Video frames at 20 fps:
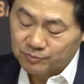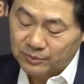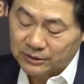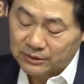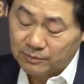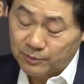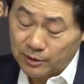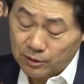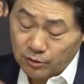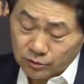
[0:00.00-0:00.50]

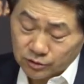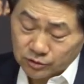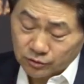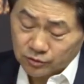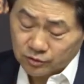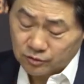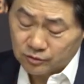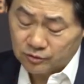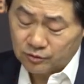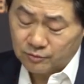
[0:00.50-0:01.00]
But also
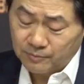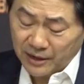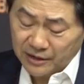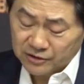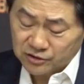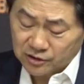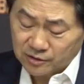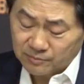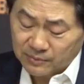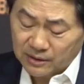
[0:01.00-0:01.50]
you
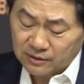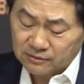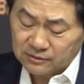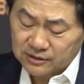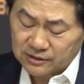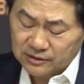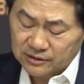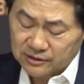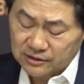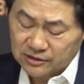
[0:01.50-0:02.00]
mentioned about
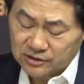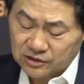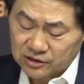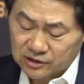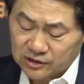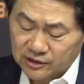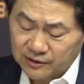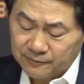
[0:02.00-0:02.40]
this